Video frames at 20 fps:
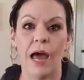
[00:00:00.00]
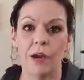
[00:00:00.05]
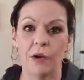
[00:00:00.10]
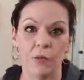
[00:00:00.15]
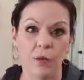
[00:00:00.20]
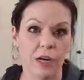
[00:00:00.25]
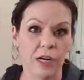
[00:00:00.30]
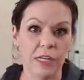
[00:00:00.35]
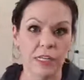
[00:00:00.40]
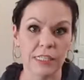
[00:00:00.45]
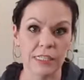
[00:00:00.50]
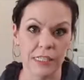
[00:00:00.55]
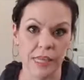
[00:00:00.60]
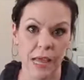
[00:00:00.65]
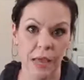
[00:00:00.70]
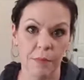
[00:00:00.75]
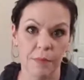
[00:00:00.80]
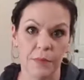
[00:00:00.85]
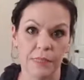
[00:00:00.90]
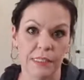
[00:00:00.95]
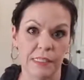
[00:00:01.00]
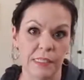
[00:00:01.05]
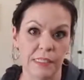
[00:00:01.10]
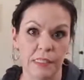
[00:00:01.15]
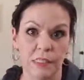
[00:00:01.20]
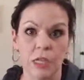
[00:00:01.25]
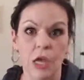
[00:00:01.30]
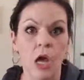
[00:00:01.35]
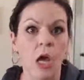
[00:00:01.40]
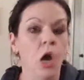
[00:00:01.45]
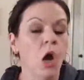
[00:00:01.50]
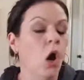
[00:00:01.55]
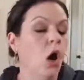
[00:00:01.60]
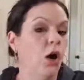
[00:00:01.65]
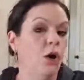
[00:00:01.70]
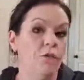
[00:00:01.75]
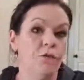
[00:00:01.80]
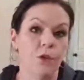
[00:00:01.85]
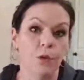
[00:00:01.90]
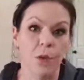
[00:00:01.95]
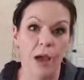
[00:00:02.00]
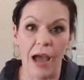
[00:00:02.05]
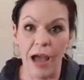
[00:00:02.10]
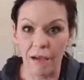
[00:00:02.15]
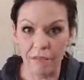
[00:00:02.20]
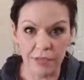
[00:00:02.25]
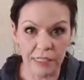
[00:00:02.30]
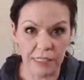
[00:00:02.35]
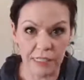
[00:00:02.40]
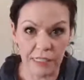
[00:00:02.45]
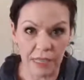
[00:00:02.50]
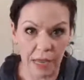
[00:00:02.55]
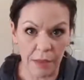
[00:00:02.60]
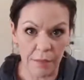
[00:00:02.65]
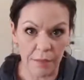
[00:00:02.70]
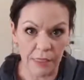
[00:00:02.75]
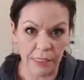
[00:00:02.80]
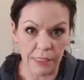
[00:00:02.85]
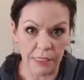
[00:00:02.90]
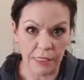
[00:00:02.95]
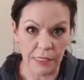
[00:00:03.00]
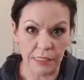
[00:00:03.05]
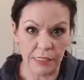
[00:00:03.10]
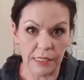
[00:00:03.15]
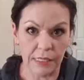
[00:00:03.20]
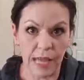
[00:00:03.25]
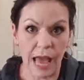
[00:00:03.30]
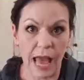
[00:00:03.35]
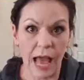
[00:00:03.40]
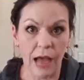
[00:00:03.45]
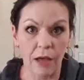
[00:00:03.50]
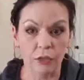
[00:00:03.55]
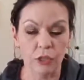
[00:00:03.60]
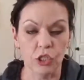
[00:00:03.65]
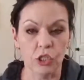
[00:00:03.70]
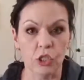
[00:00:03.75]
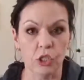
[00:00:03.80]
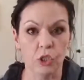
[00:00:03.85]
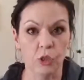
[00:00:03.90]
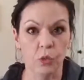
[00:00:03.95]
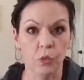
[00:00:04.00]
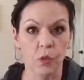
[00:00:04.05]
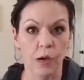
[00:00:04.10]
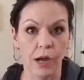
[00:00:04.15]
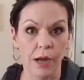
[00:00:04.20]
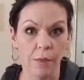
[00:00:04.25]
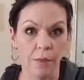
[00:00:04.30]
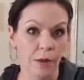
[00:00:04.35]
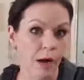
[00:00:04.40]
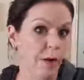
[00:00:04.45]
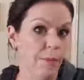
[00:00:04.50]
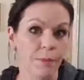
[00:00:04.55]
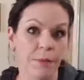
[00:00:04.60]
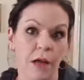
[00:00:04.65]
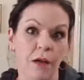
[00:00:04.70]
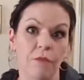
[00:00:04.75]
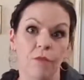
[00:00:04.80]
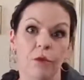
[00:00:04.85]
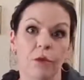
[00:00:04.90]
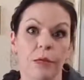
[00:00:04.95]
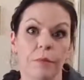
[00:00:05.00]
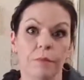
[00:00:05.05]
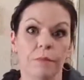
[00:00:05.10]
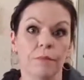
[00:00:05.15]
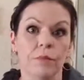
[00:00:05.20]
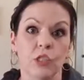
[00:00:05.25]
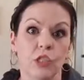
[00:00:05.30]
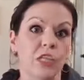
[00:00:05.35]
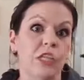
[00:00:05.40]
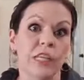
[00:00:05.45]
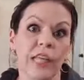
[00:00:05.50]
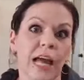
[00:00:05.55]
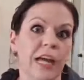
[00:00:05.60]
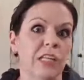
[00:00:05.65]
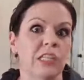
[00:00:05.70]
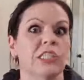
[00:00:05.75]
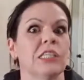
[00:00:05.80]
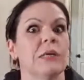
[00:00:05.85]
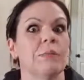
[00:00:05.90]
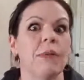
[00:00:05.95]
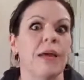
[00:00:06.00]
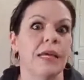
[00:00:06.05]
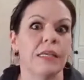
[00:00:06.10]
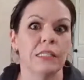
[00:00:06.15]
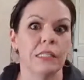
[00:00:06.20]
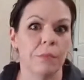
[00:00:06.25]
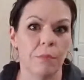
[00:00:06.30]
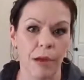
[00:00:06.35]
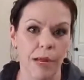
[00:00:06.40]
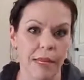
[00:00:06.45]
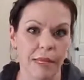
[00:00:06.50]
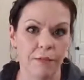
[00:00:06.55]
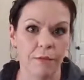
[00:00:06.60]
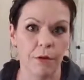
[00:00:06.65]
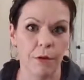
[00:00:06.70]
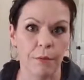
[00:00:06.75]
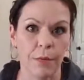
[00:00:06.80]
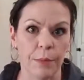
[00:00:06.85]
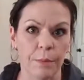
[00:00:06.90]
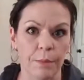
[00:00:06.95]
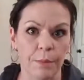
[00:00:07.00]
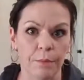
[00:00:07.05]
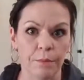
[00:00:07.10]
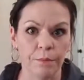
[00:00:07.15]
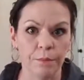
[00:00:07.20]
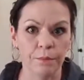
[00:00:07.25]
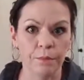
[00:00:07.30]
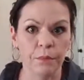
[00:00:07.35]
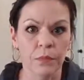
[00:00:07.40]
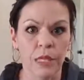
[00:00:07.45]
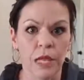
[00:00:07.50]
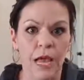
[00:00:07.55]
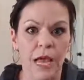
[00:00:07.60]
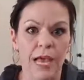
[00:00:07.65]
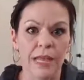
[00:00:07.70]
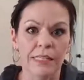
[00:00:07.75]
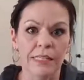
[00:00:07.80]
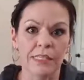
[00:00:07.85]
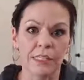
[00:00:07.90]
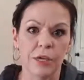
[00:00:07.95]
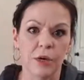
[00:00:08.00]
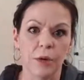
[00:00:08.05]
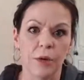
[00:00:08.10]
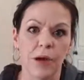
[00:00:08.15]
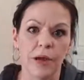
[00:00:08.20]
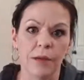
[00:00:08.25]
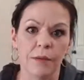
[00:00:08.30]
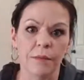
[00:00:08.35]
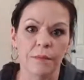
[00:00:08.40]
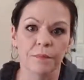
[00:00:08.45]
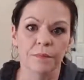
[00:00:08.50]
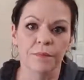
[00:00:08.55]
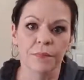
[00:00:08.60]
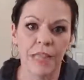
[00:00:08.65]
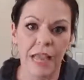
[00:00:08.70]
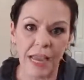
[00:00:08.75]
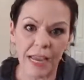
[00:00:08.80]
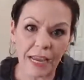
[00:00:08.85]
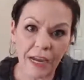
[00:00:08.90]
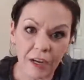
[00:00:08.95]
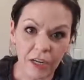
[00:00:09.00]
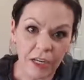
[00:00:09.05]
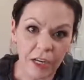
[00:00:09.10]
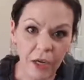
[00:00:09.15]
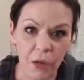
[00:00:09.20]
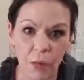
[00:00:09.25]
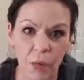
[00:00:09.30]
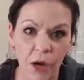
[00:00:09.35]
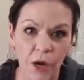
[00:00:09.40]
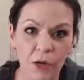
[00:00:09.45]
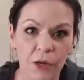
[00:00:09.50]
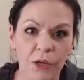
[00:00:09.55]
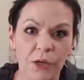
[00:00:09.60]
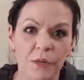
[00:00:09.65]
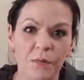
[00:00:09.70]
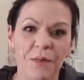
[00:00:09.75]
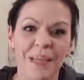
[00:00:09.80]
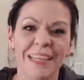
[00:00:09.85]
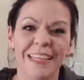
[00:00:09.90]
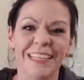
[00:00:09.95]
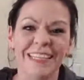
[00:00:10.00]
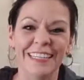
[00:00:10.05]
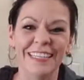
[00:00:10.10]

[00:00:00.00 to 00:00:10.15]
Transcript: how to run a design business, or if you have a design business, how to up-level it so you can actually make some money from it. So, hey Erica, welcome.